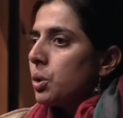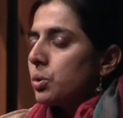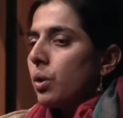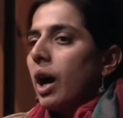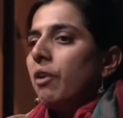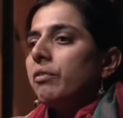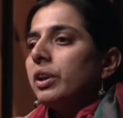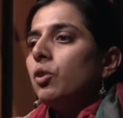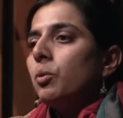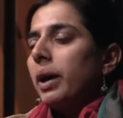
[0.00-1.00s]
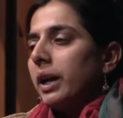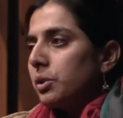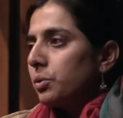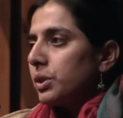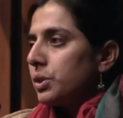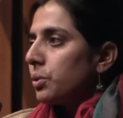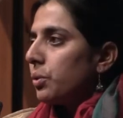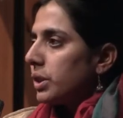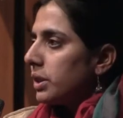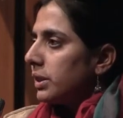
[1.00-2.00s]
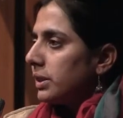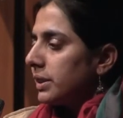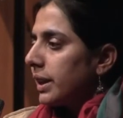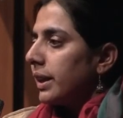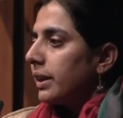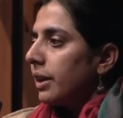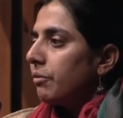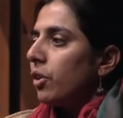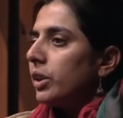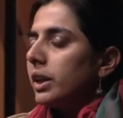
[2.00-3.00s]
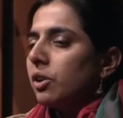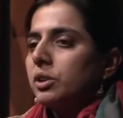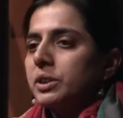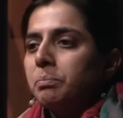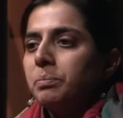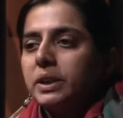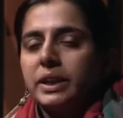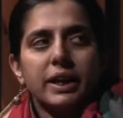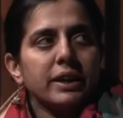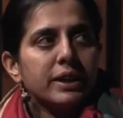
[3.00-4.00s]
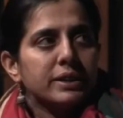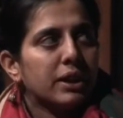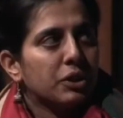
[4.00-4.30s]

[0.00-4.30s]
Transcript: So how we go back to its original state and for that all simple techniques are